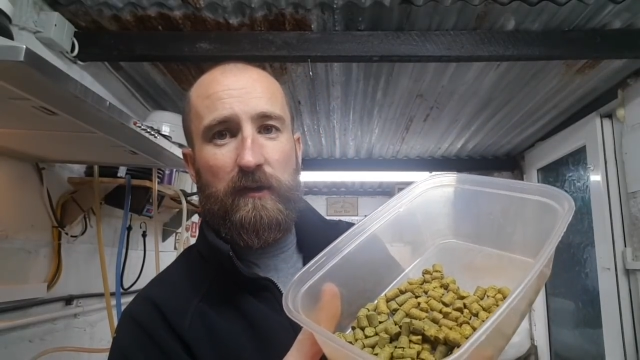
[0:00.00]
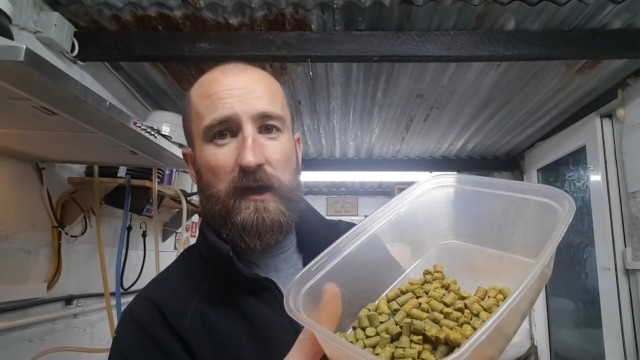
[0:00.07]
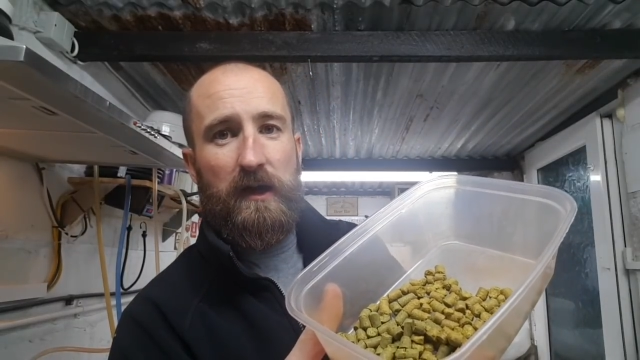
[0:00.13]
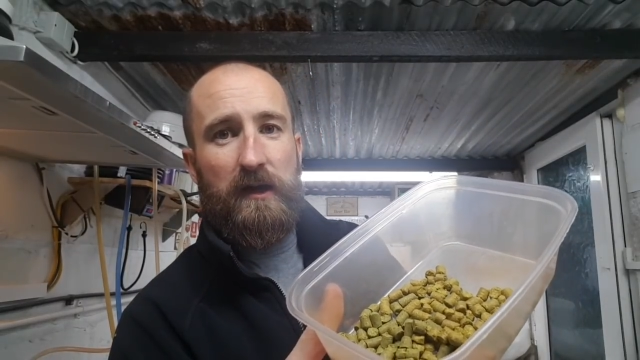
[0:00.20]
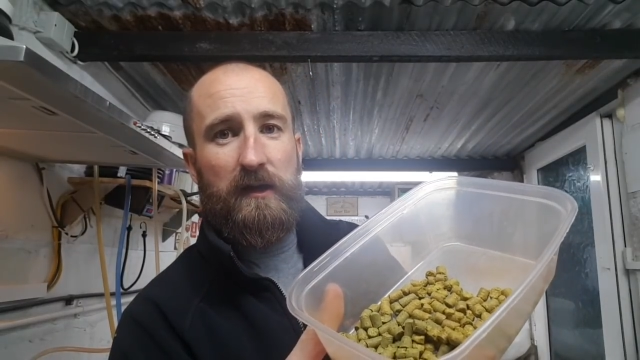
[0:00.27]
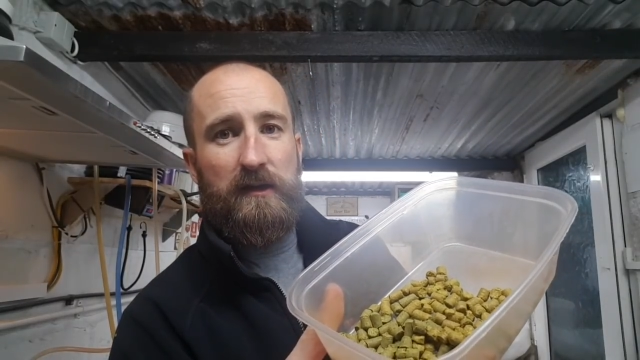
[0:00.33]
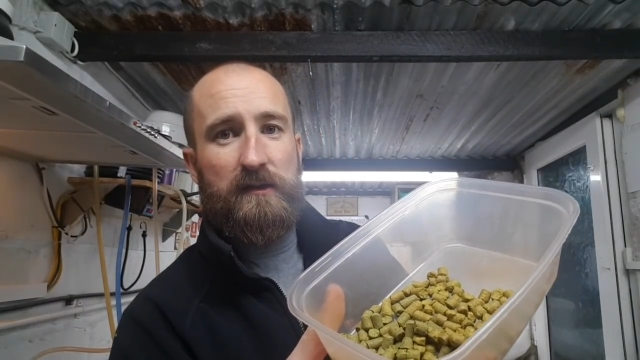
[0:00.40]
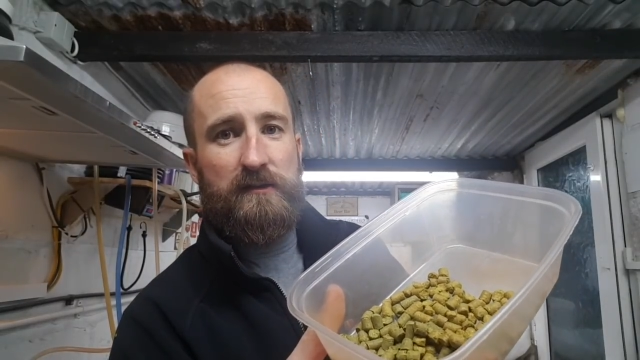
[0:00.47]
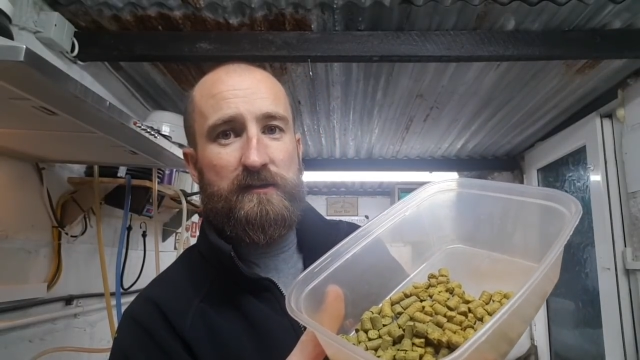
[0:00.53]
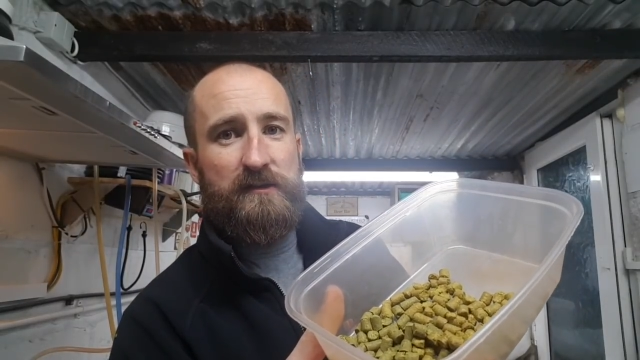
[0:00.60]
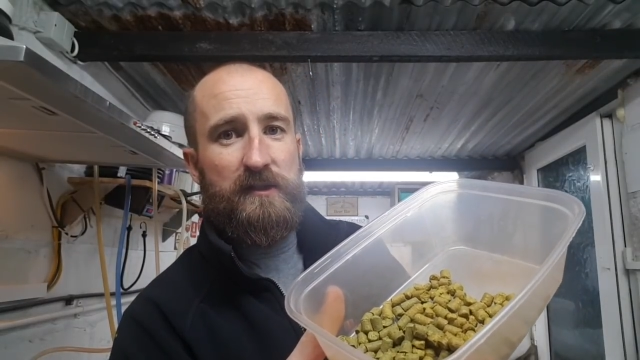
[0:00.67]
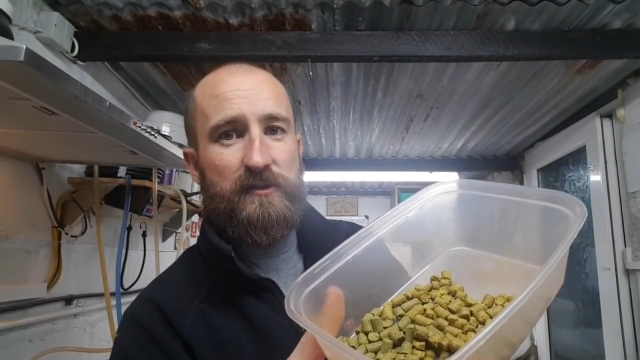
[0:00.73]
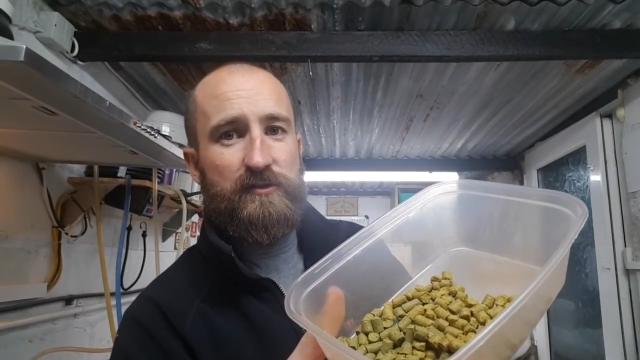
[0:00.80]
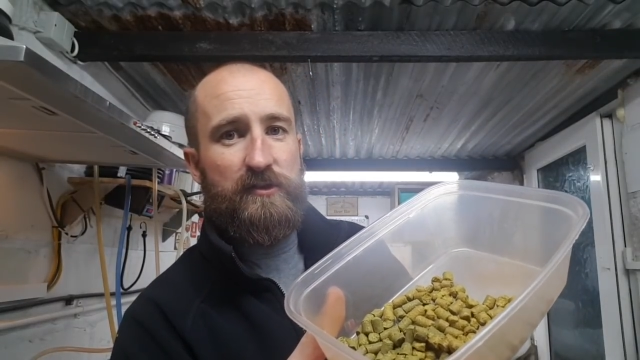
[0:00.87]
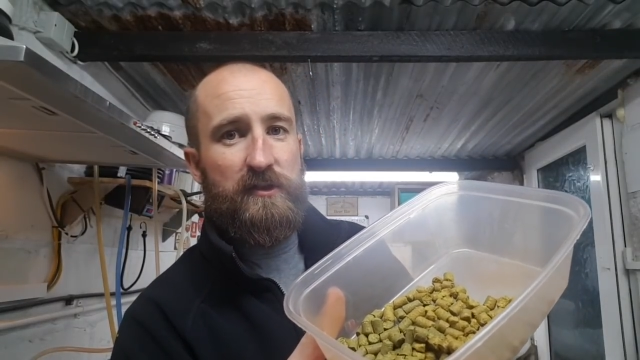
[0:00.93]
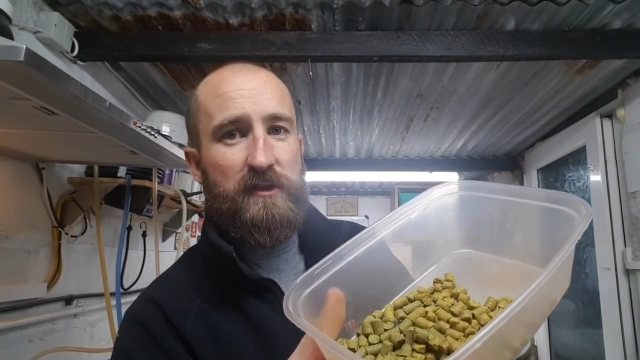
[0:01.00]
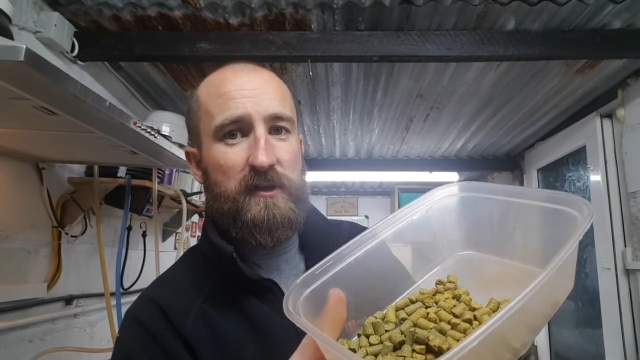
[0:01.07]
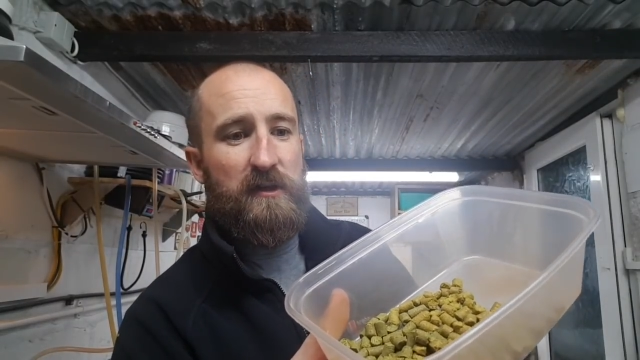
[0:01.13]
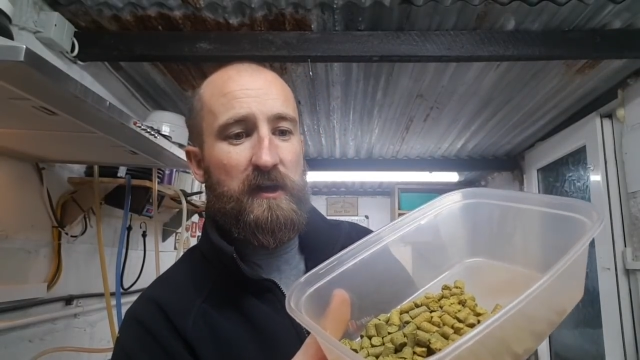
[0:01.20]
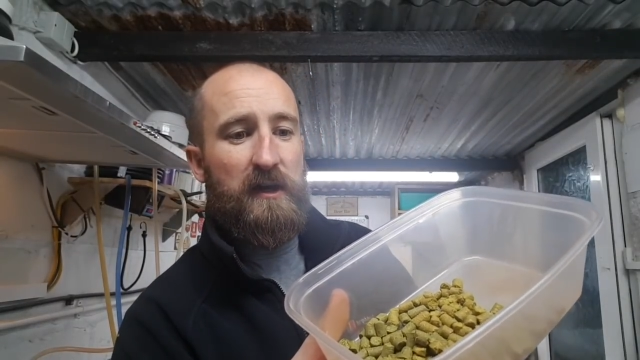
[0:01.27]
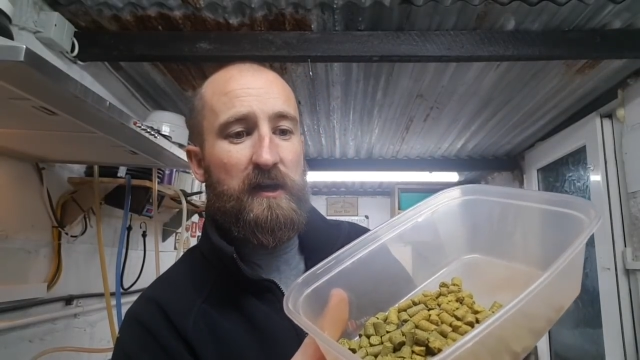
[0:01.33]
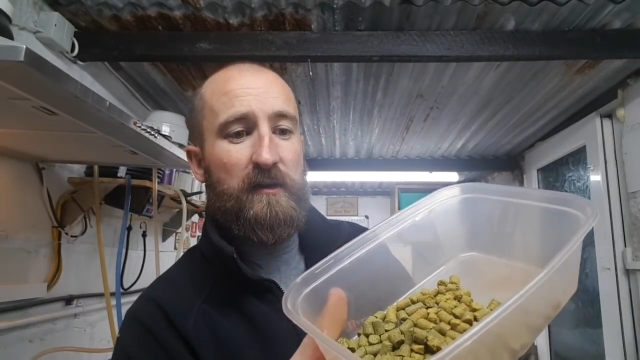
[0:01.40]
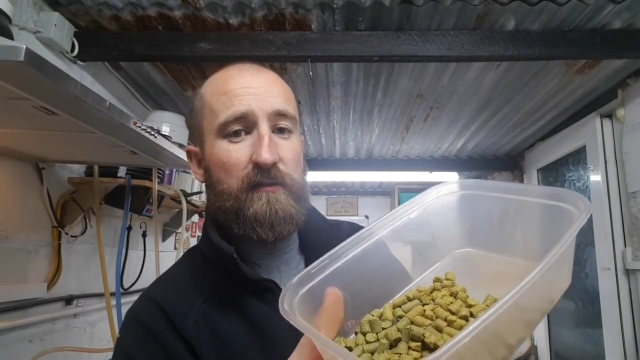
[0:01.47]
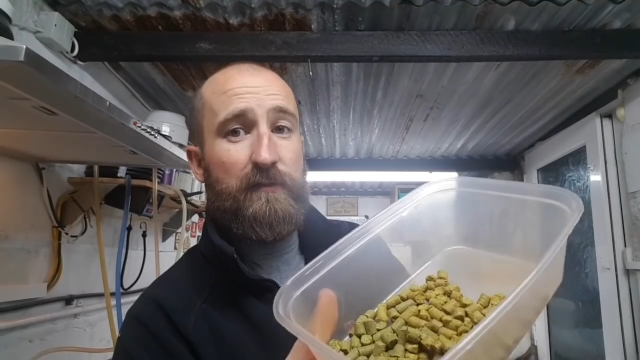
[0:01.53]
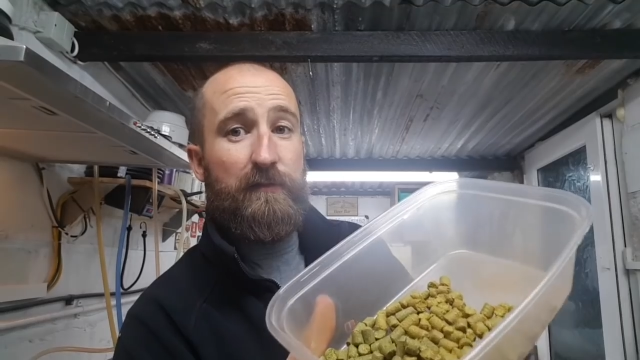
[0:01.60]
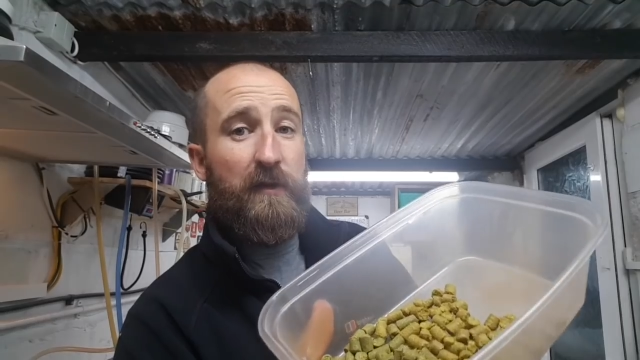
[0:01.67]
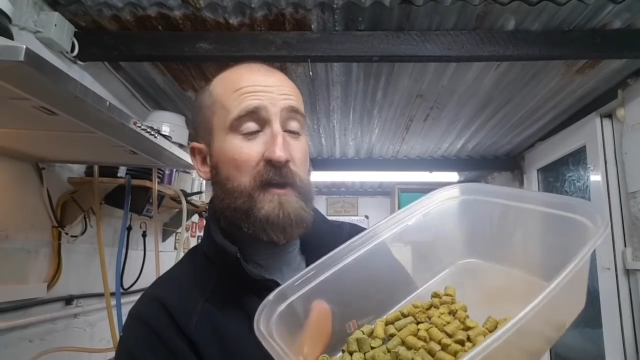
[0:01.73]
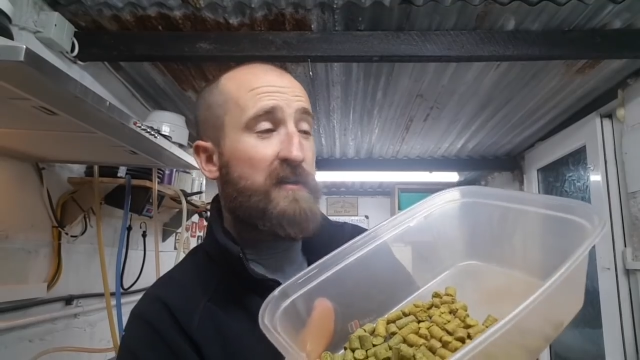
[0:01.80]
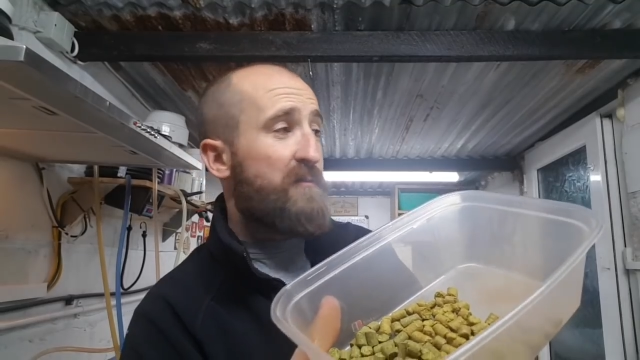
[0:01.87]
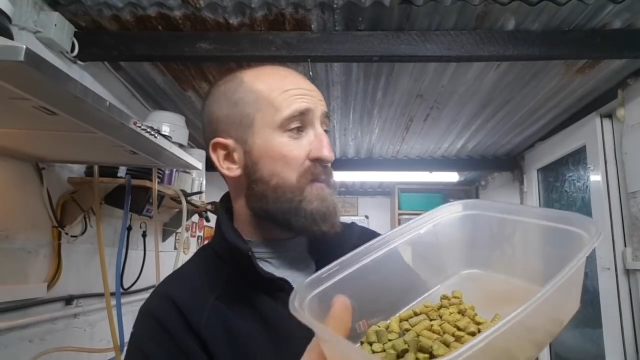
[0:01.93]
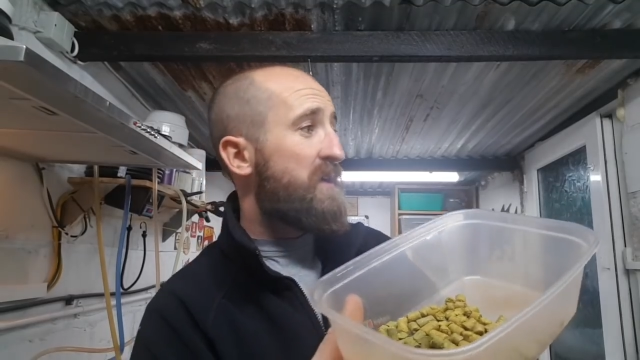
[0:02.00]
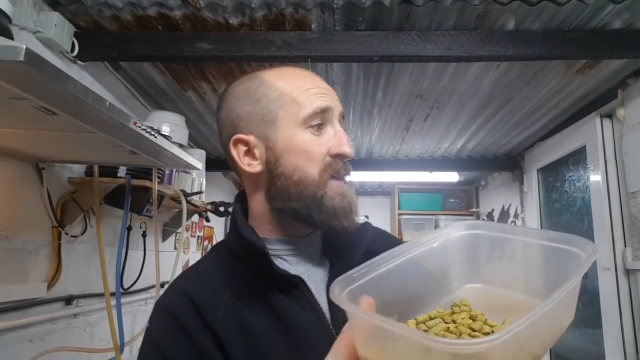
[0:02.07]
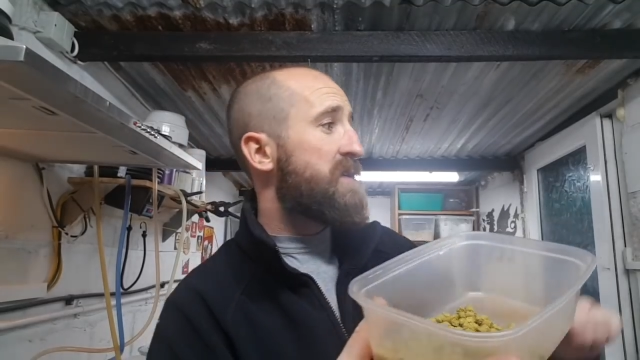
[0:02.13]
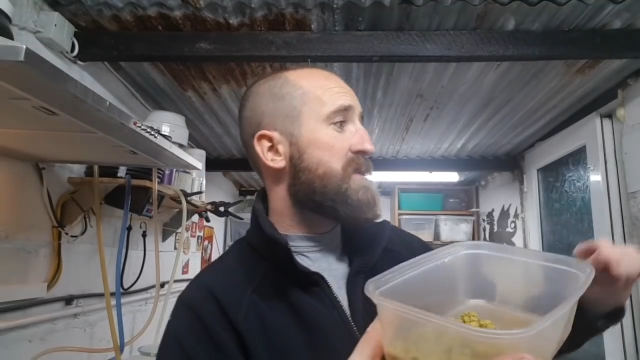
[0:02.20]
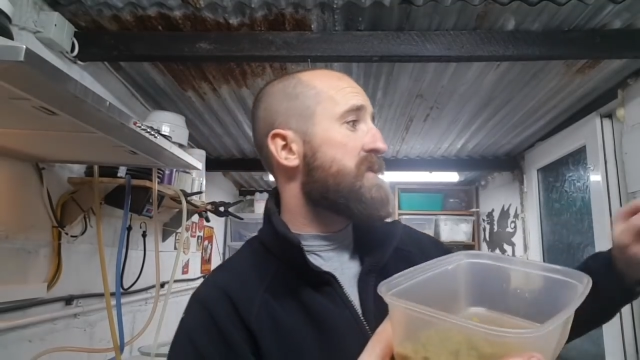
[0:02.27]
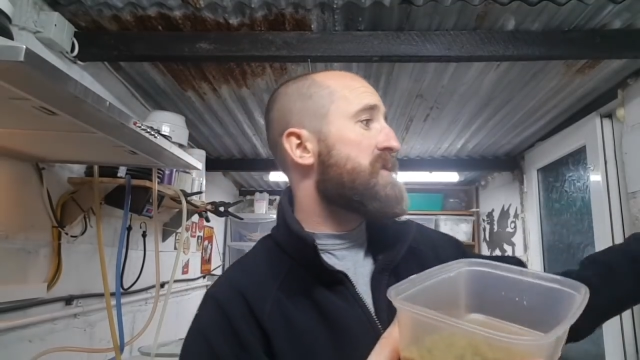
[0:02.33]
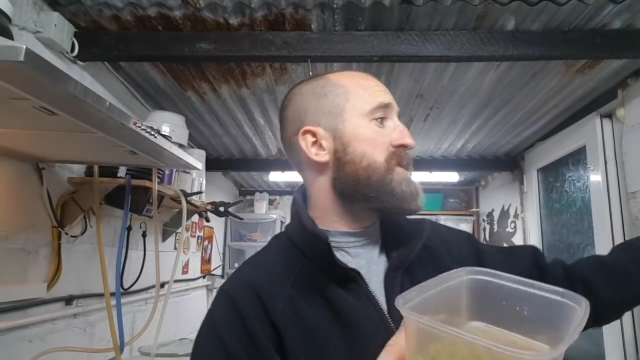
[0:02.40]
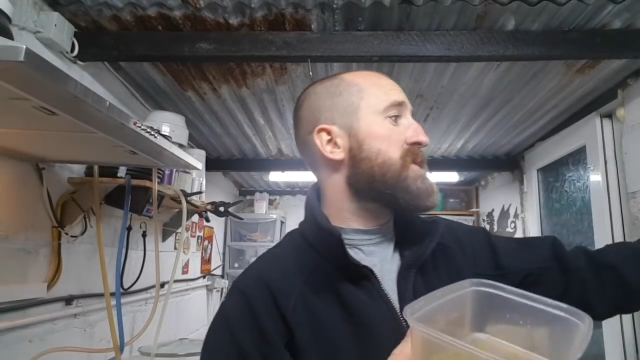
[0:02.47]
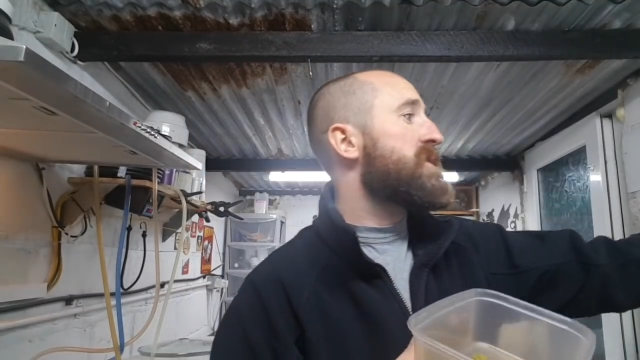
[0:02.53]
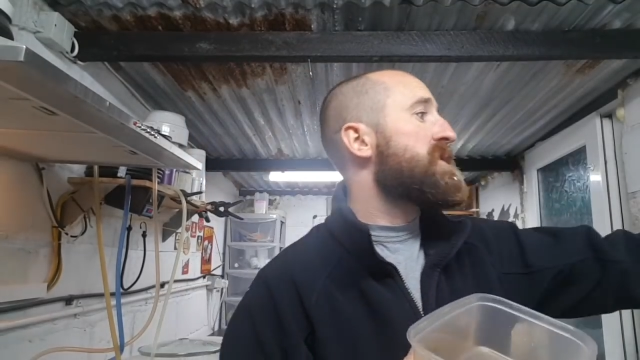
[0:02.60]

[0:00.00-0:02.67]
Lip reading: and Citra at 5 minutes,